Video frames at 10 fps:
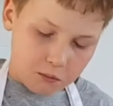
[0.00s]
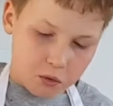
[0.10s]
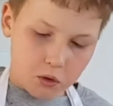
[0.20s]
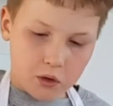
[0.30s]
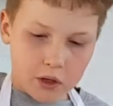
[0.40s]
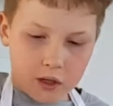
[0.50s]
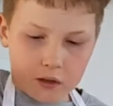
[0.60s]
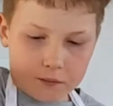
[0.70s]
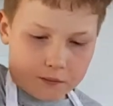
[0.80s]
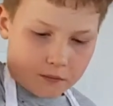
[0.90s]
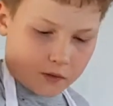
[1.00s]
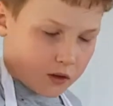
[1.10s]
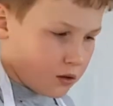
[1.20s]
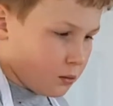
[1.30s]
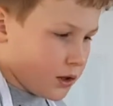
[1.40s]
And pour in
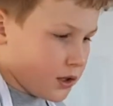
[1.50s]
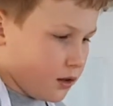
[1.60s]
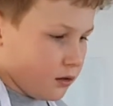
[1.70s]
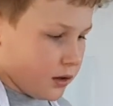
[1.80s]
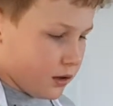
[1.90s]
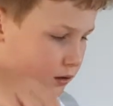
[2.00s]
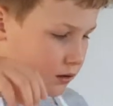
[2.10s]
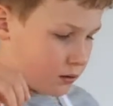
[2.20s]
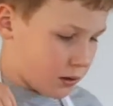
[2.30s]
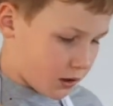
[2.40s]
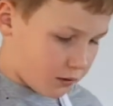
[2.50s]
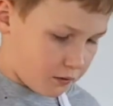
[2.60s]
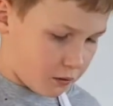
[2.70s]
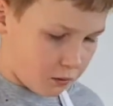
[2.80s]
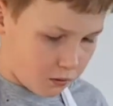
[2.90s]
the wet ingredients. So we
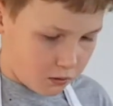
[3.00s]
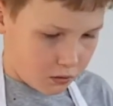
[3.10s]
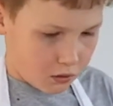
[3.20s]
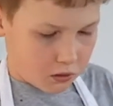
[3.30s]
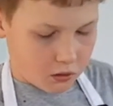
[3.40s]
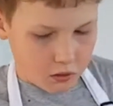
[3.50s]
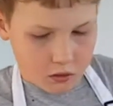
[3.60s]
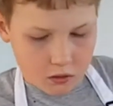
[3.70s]
have the water,